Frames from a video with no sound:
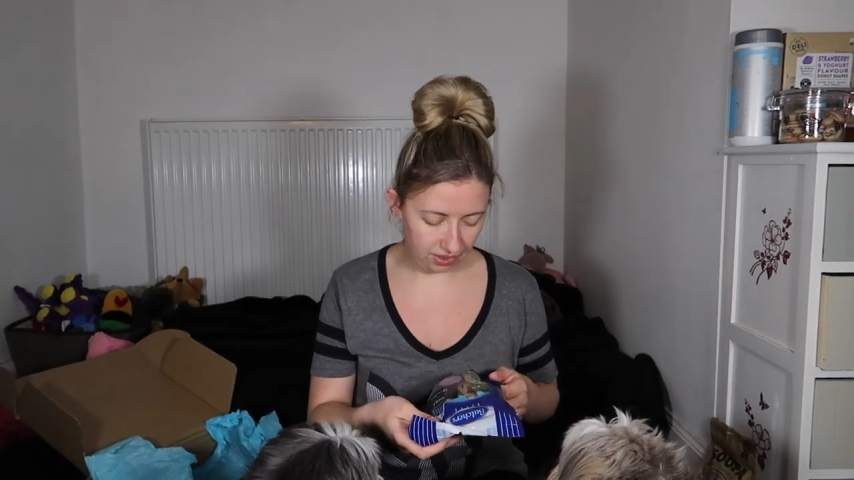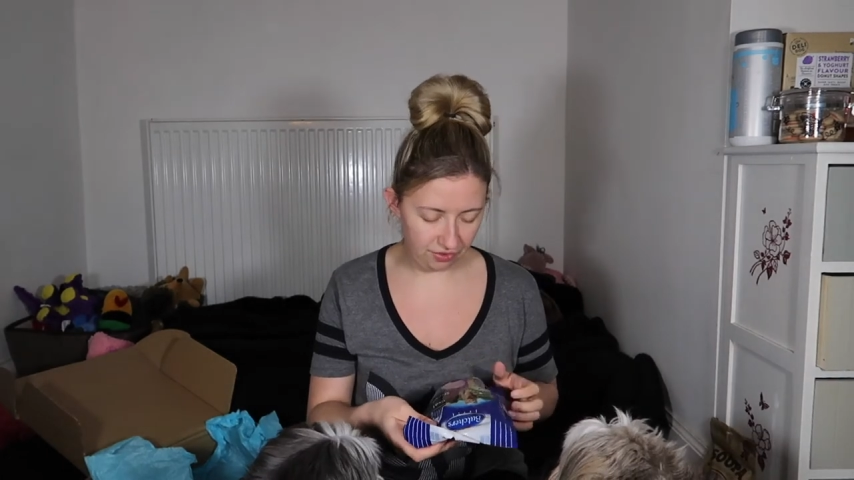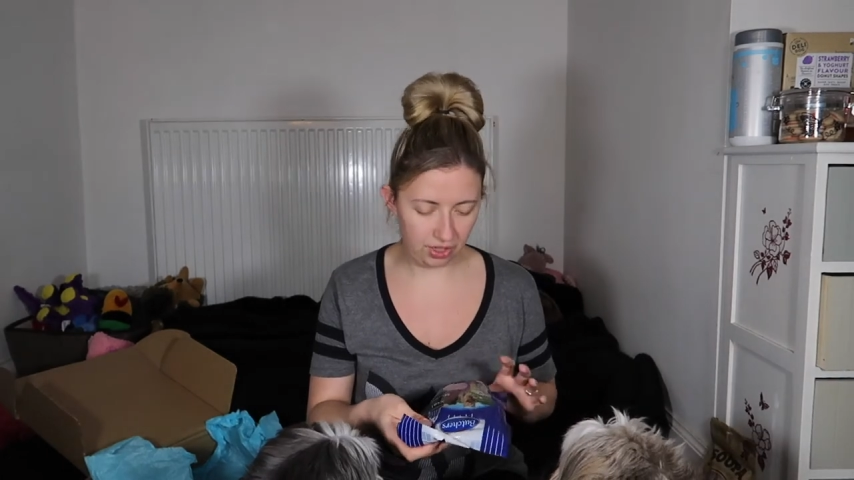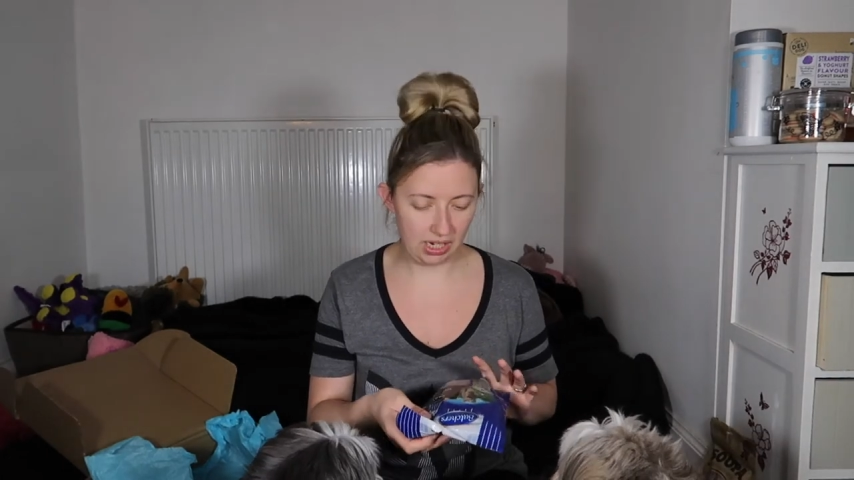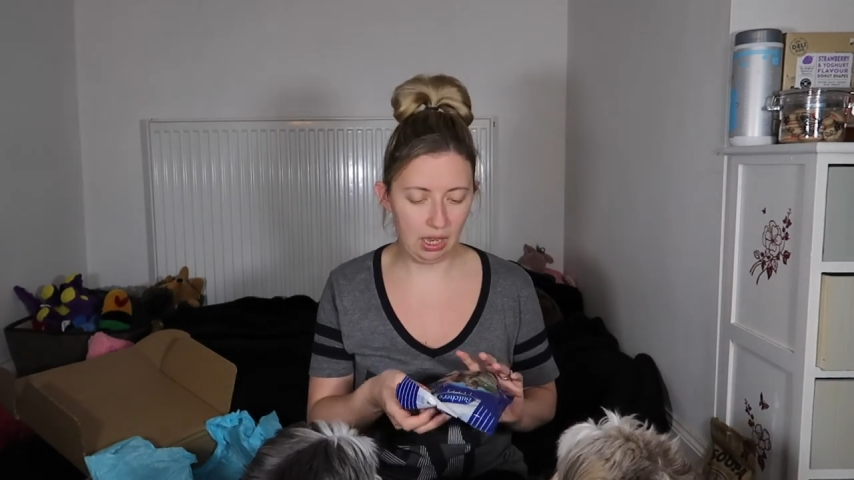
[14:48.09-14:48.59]

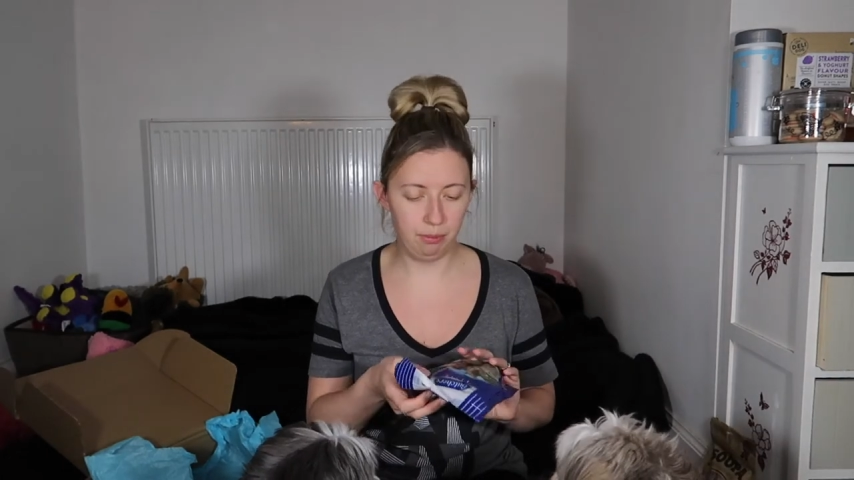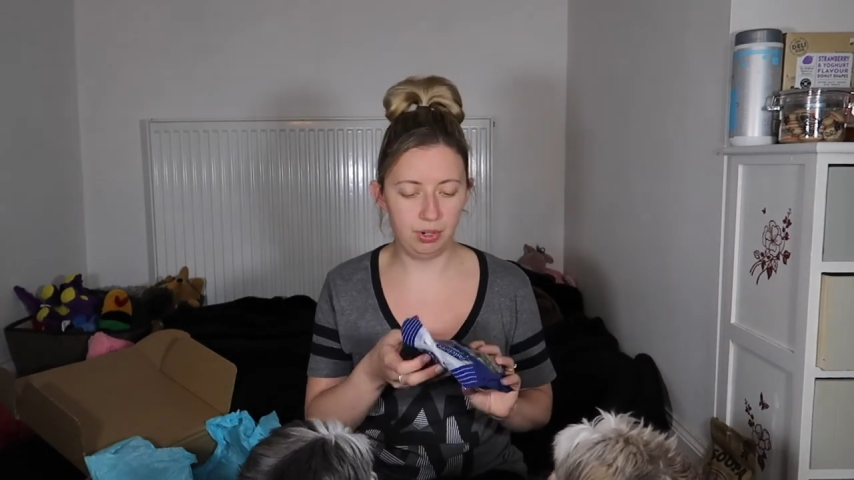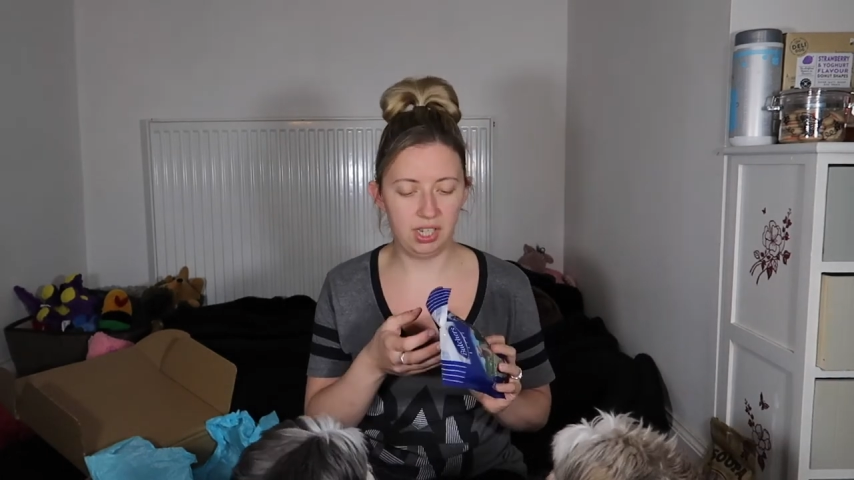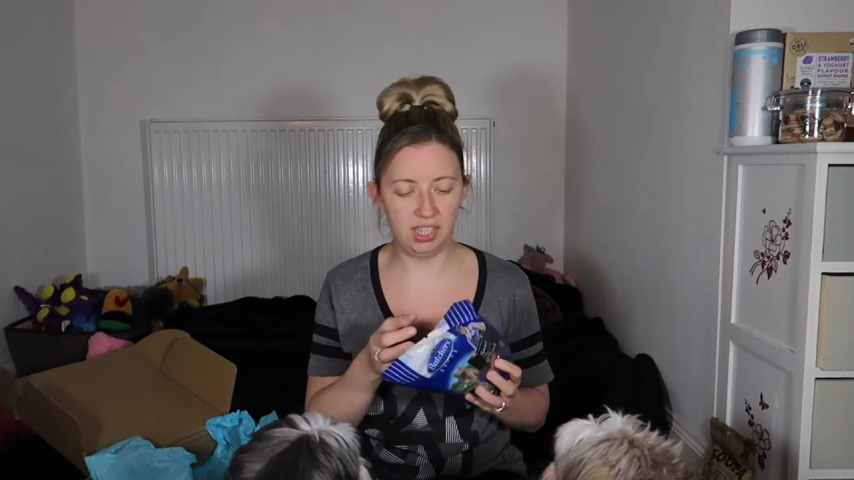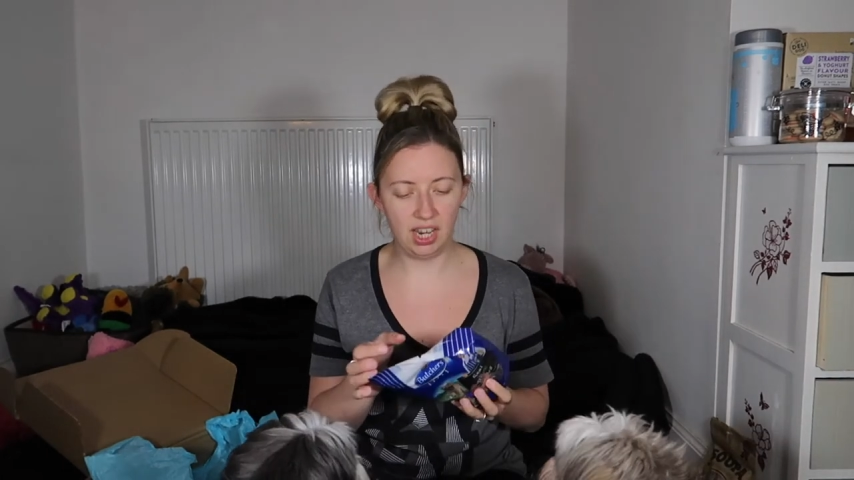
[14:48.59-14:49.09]
flavours and
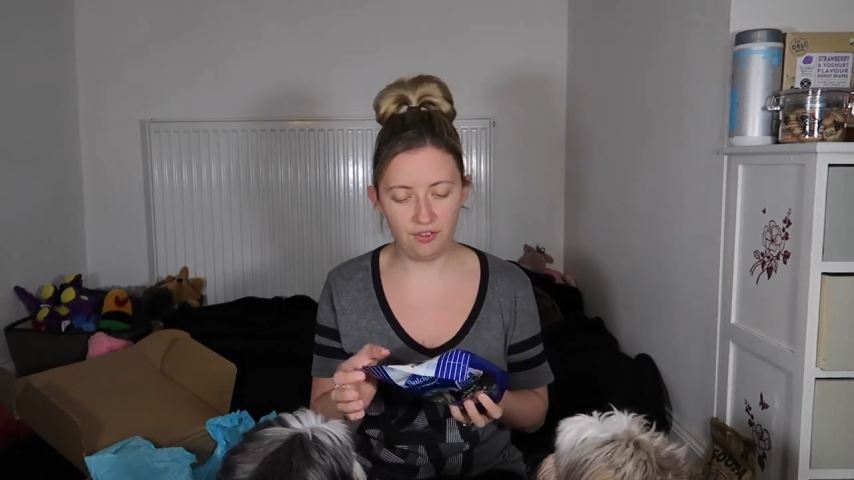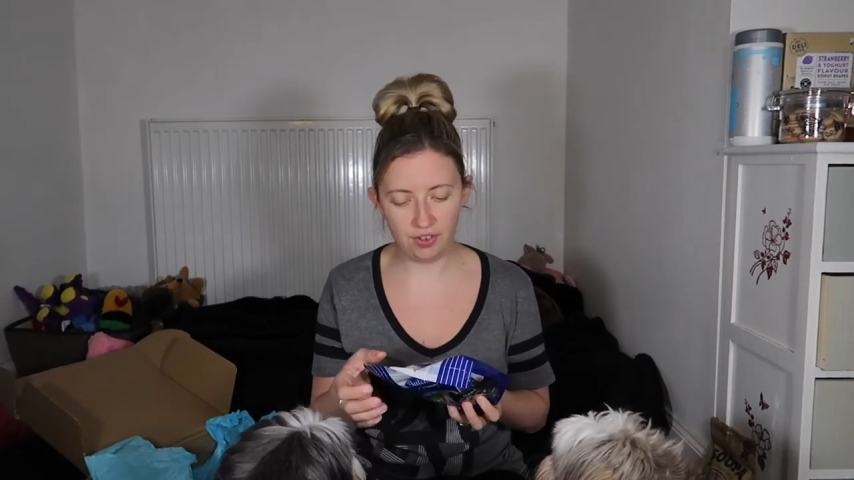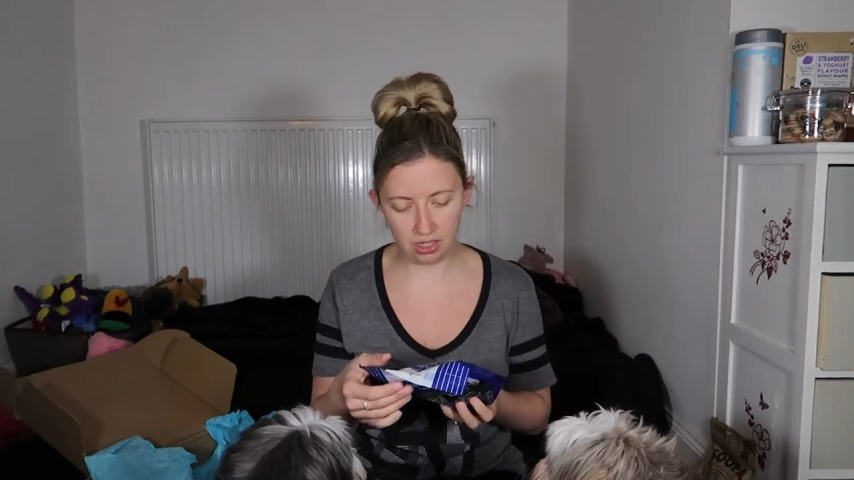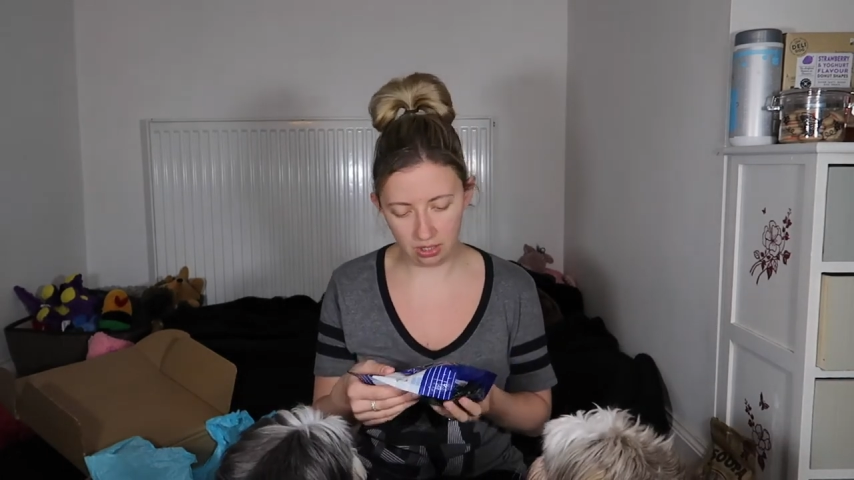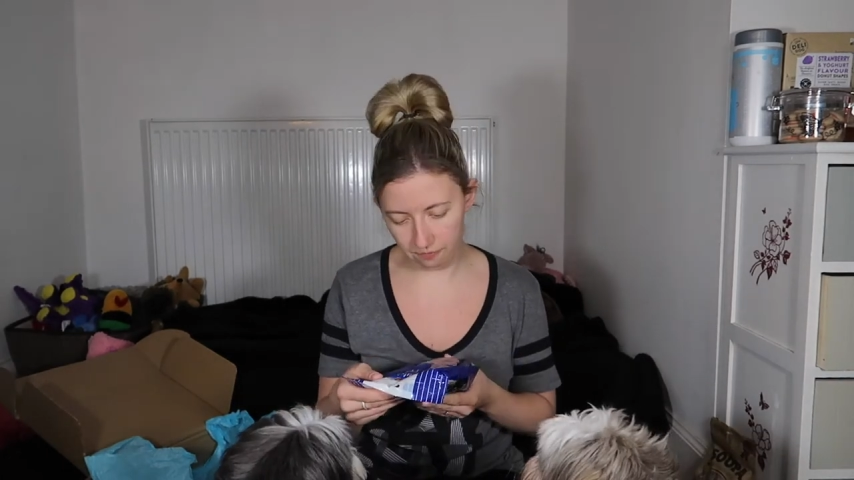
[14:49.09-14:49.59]

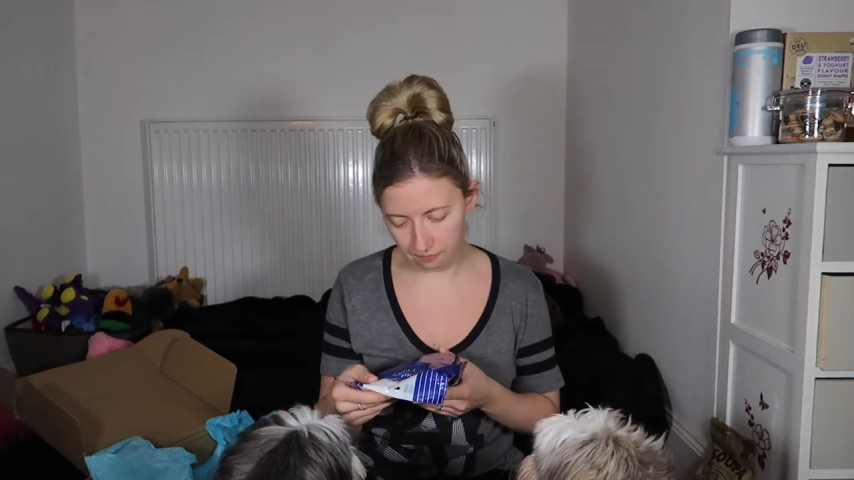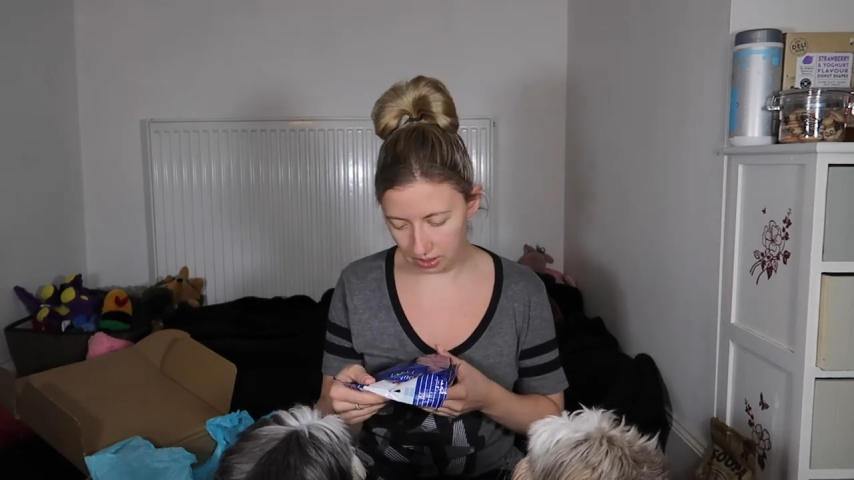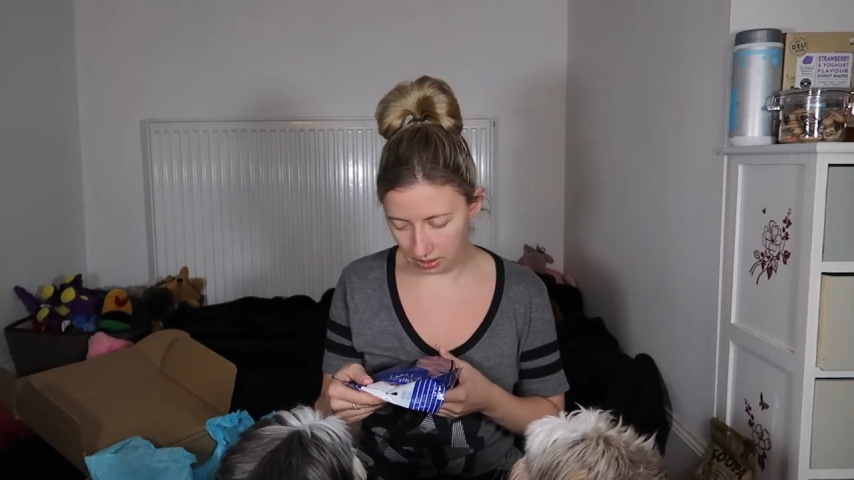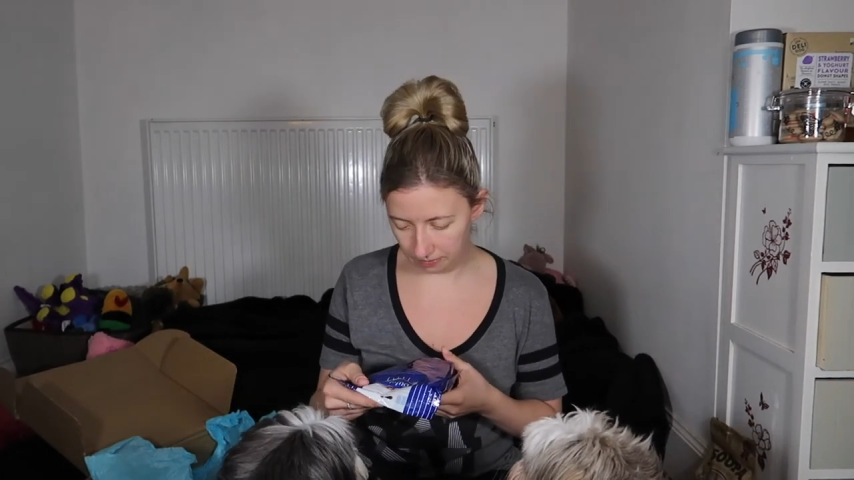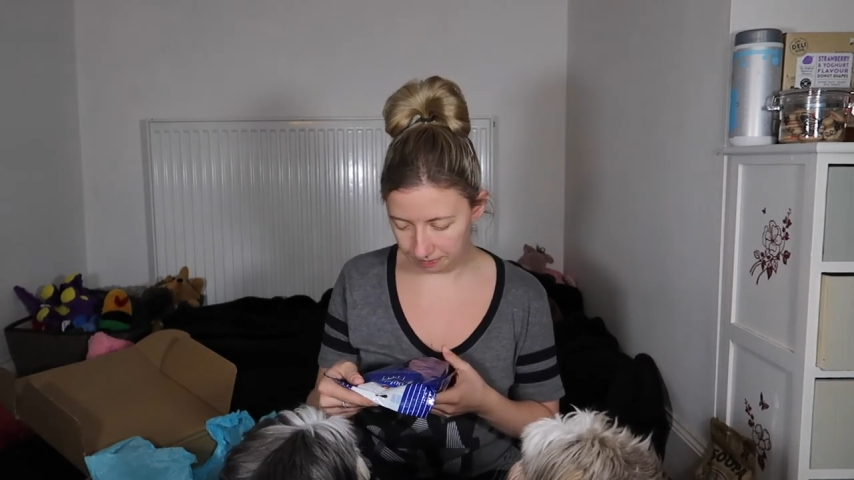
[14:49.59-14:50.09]

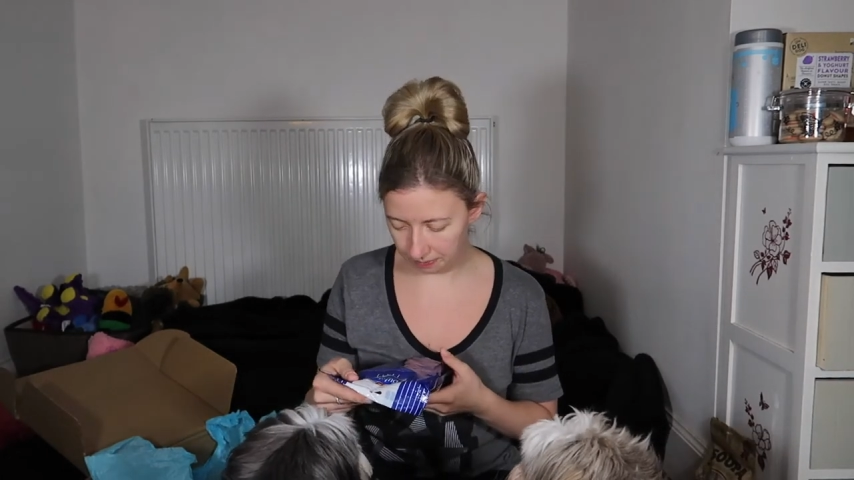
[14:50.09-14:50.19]
preservatives.